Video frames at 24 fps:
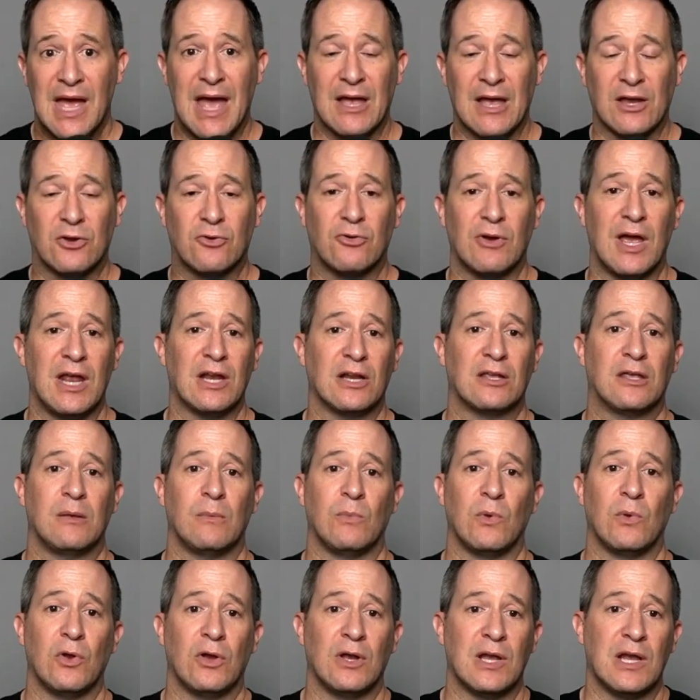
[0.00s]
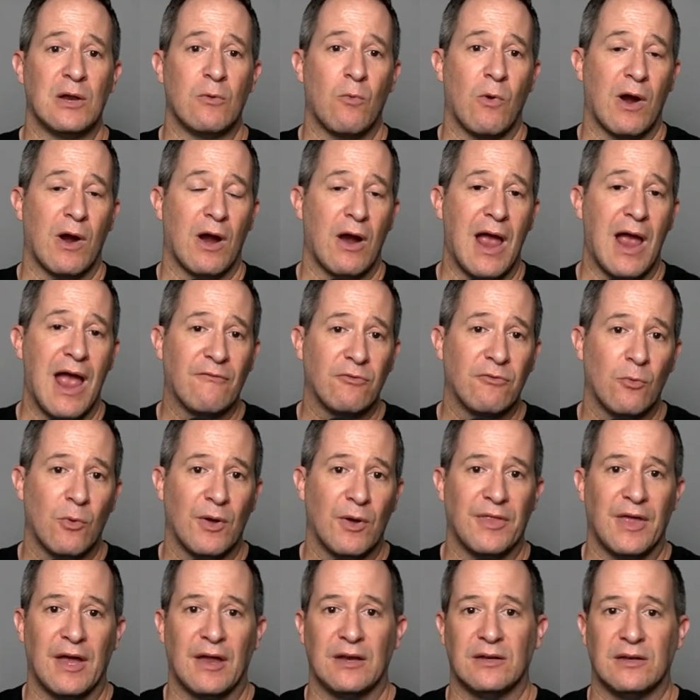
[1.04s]
and create a community where
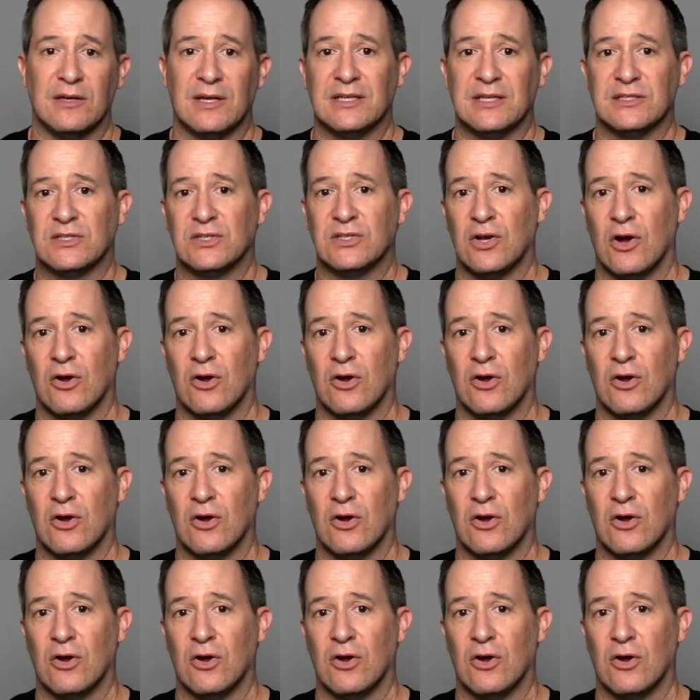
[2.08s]
everyone that is,